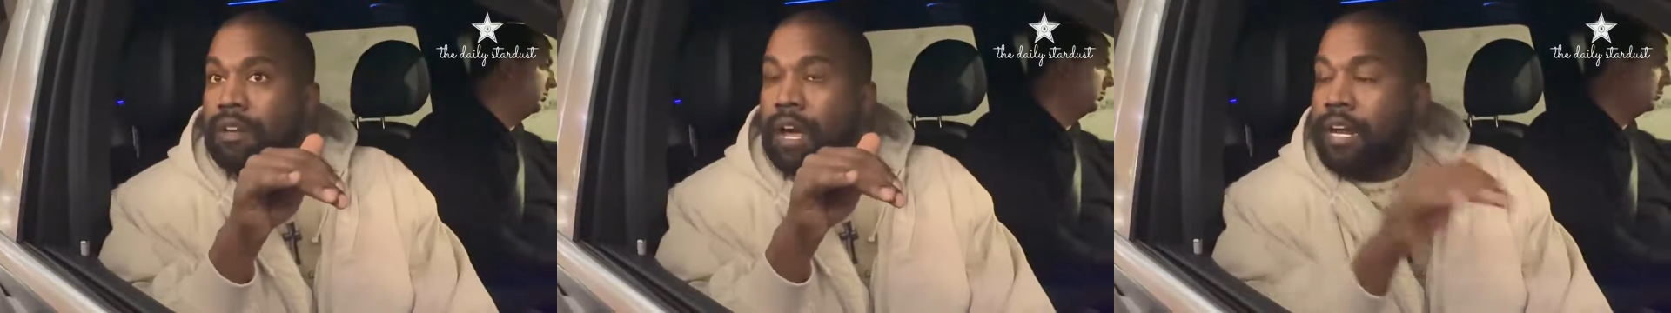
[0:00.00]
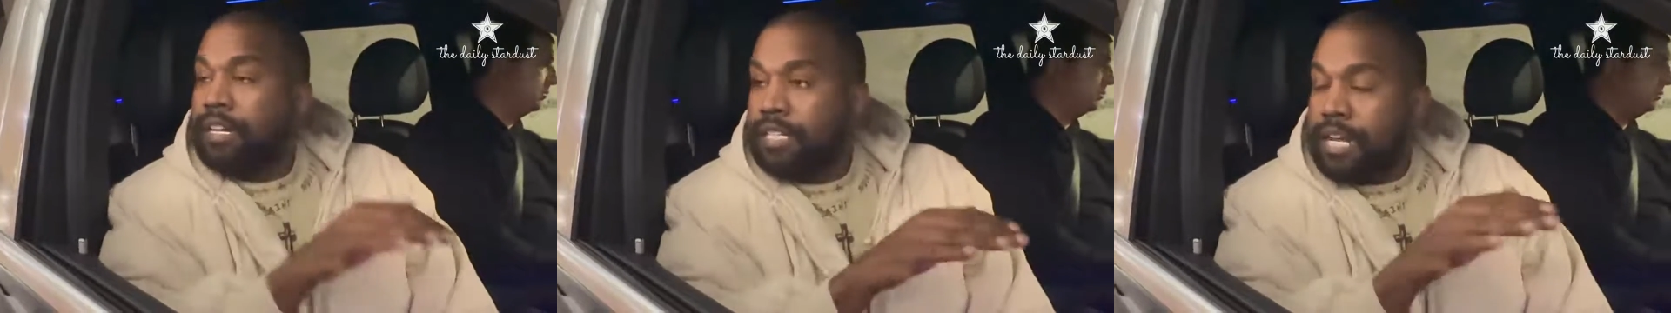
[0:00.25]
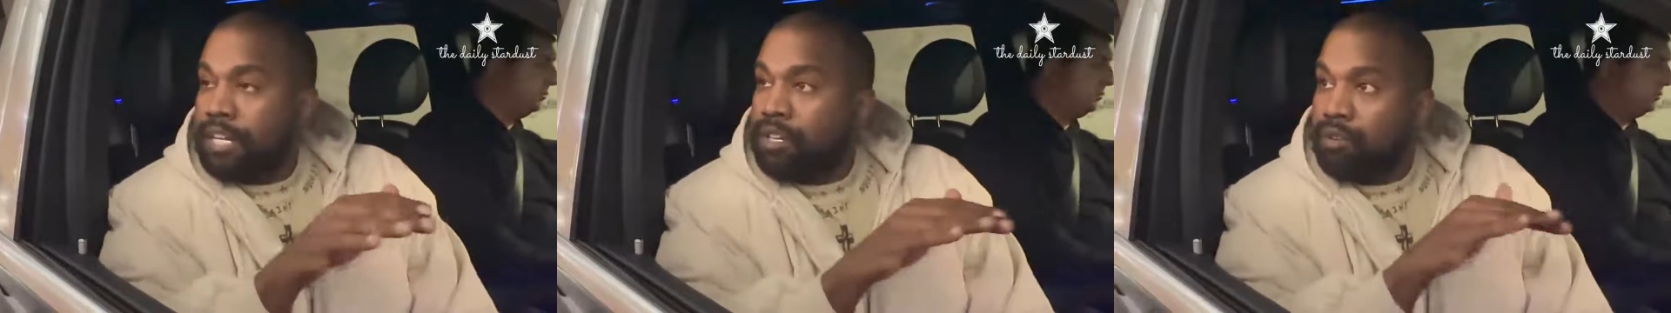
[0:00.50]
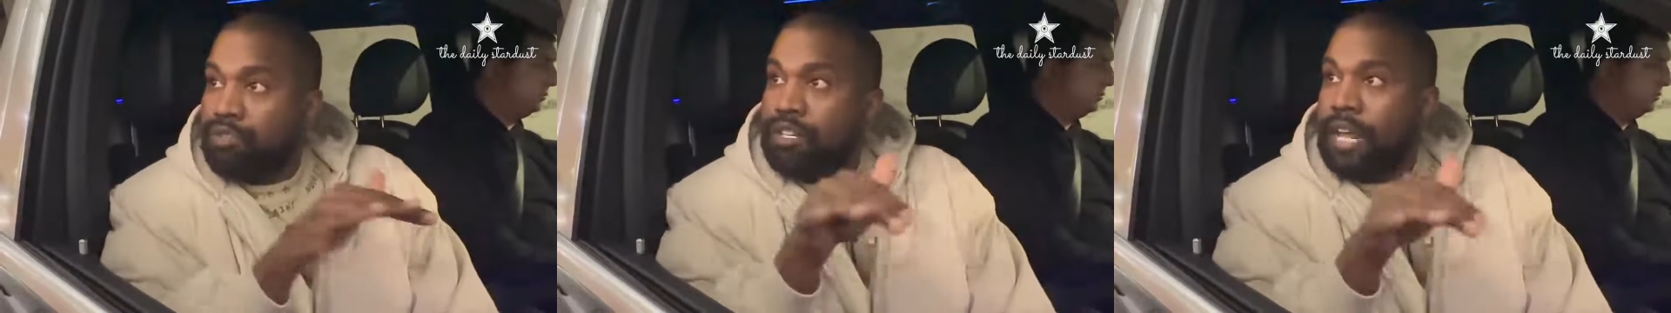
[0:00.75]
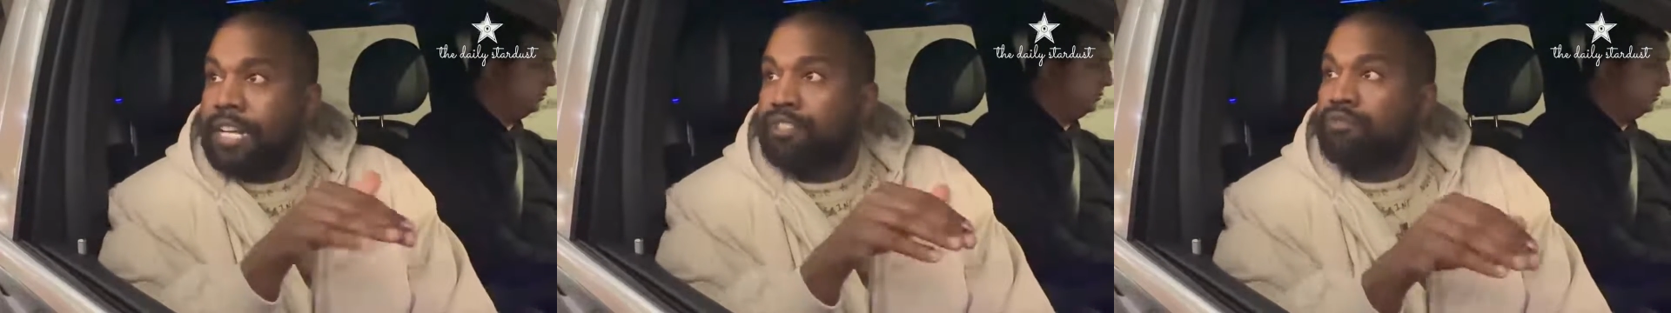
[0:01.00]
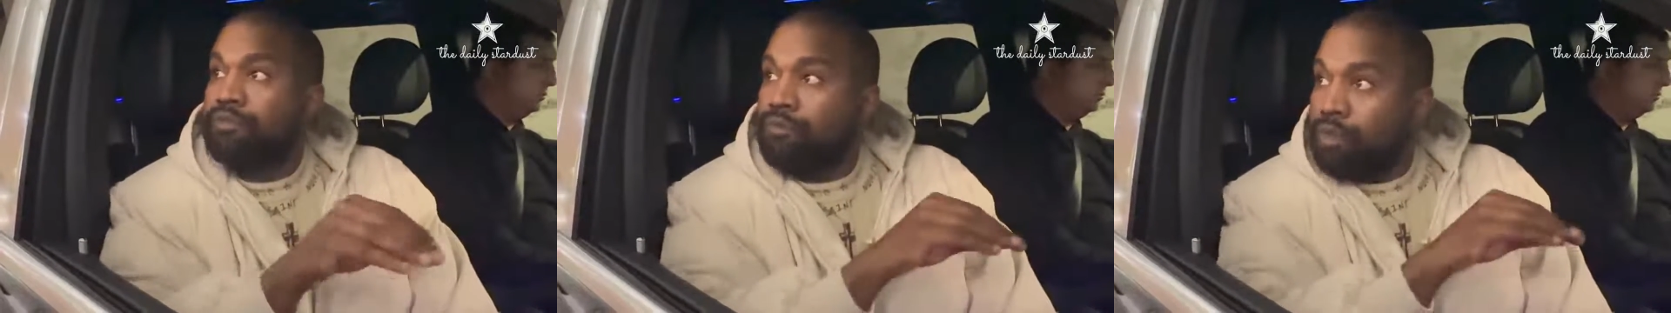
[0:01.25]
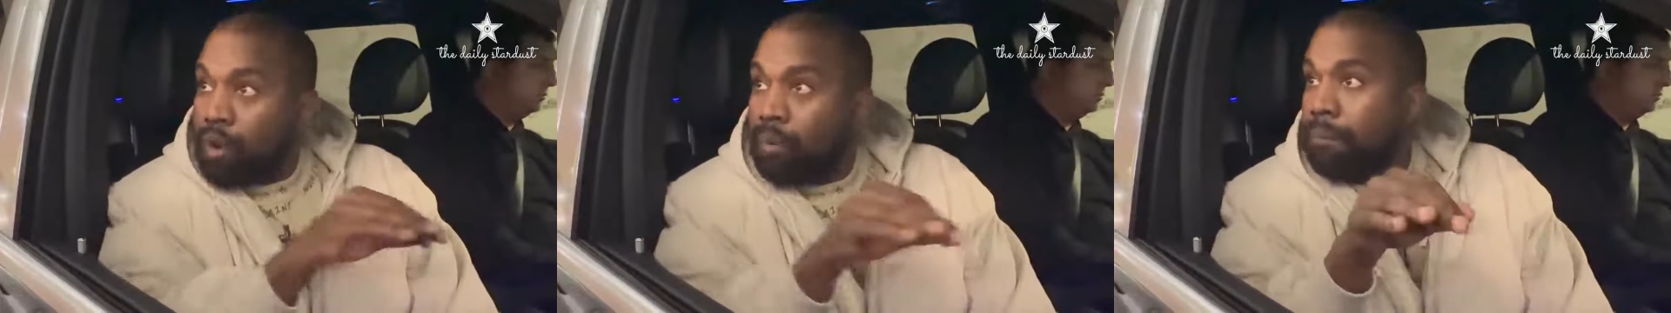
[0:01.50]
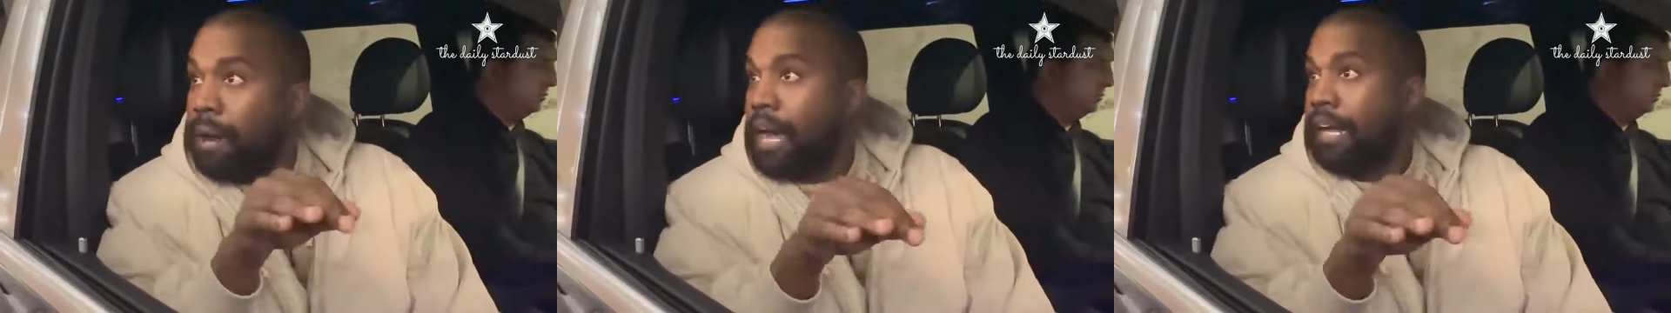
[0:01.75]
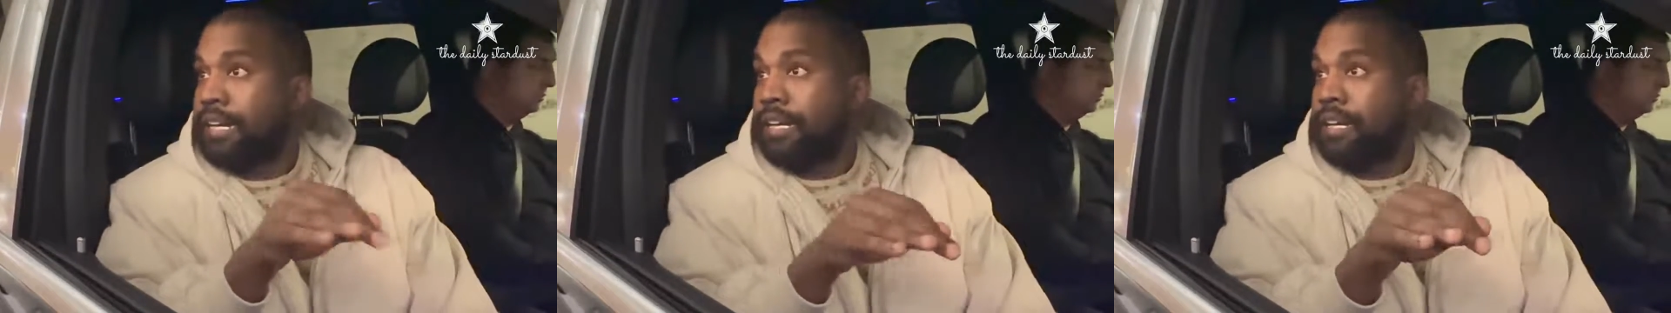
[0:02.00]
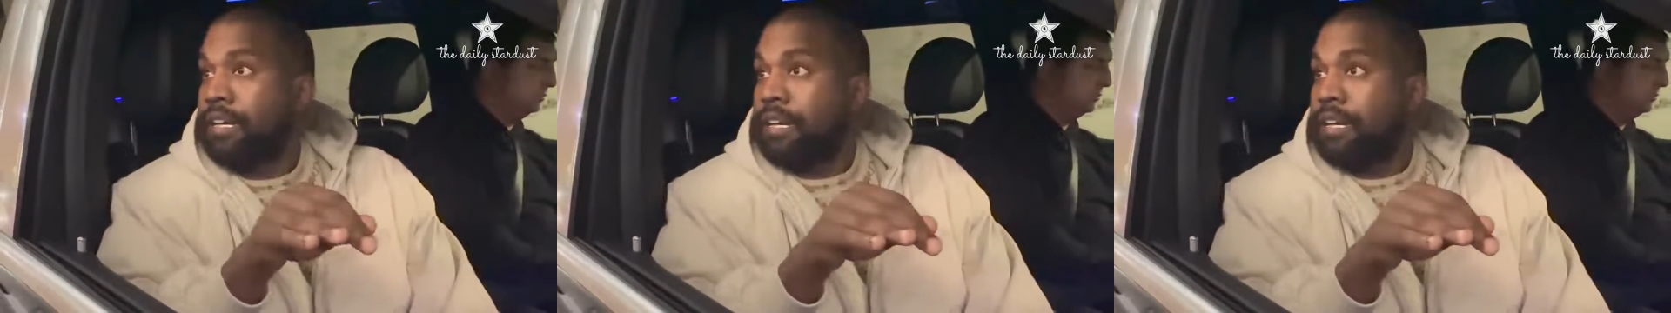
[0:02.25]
I ain't taking no slice from nobody,